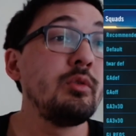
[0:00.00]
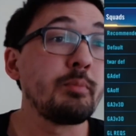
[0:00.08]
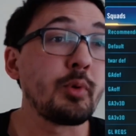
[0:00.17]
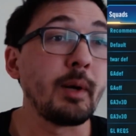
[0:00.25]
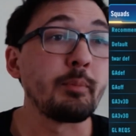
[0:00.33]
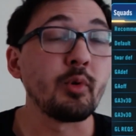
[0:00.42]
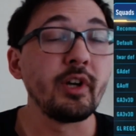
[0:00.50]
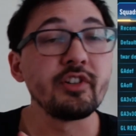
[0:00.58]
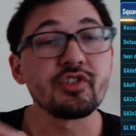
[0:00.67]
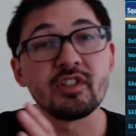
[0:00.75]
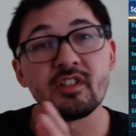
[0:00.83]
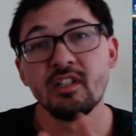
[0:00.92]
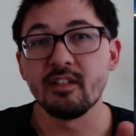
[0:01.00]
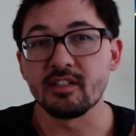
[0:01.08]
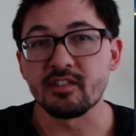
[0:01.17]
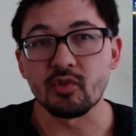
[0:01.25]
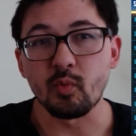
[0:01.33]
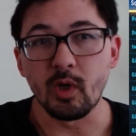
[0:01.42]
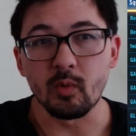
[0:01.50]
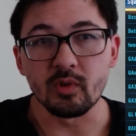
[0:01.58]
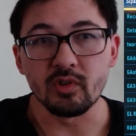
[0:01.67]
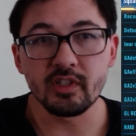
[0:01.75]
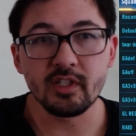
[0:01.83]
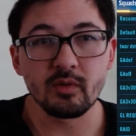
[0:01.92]
preparation, this is what we're
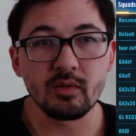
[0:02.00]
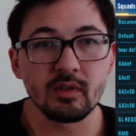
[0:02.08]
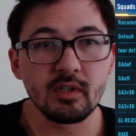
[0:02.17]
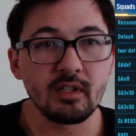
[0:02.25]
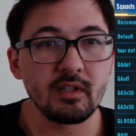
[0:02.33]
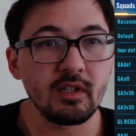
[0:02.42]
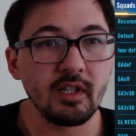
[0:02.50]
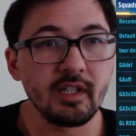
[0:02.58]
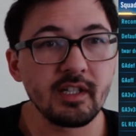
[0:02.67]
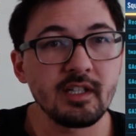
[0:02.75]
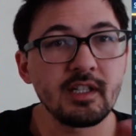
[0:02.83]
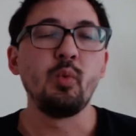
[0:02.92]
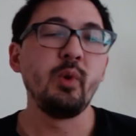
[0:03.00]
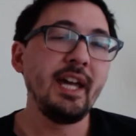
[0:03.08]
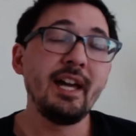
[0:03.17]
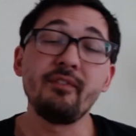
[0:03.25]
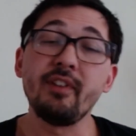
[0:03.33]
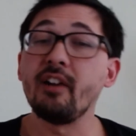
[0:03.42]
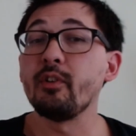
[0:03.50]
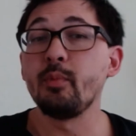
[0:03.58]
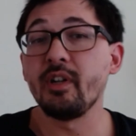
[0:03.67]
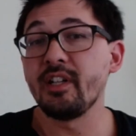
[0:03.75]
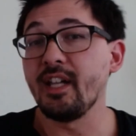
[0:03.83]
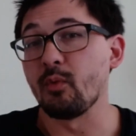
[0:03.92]
looking like. We have
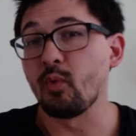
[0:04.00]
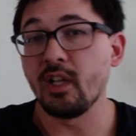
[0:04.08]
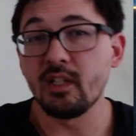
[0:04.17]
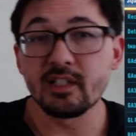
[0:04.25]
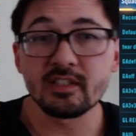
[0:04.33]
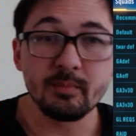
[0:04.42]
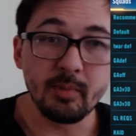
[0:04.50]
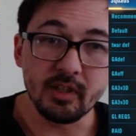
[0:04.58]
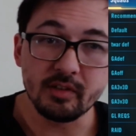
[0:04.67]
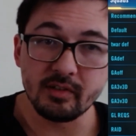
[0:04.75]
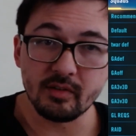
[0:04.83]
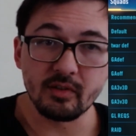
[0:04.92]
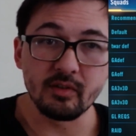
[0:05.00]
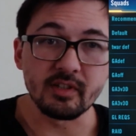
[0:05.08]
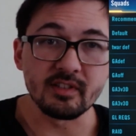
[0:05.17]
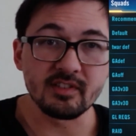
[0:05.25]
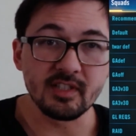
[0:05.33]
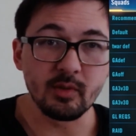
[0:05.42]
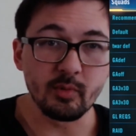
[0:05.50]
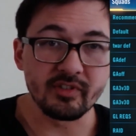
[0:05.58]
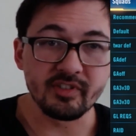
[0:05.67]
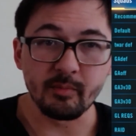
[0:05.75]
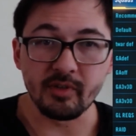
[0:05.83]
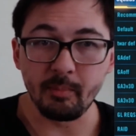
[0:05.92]
everybody at relics, but you can see with
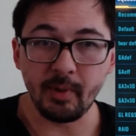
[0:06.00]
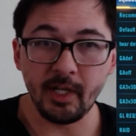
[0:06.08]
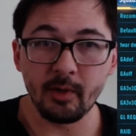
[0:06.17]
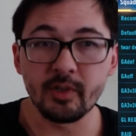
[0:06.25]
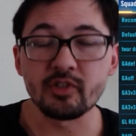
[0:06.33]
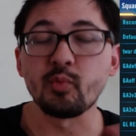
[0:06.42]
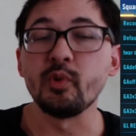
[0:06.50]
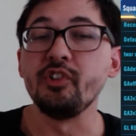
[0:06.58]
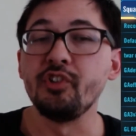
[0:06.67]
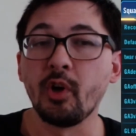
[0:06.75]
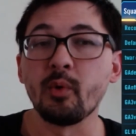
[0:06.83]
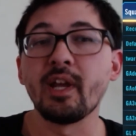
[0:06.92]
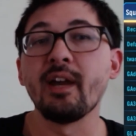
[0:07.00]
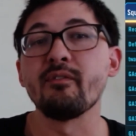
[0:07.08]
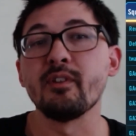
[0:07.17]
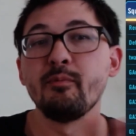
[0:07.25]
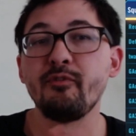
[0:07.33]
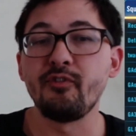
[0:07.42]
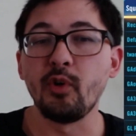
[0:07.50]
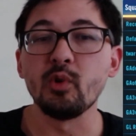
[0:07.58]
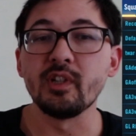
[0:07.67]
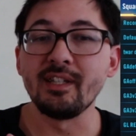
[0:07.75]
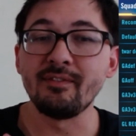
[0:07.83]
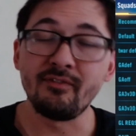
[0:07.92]
some of the pirates, we don't have them
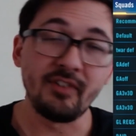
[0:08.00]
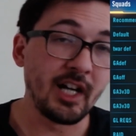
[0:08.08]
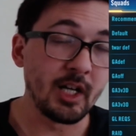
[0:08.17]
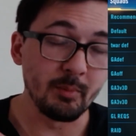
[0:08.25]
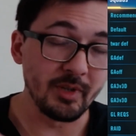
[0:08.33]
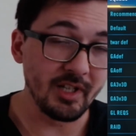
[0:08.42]
fully farmed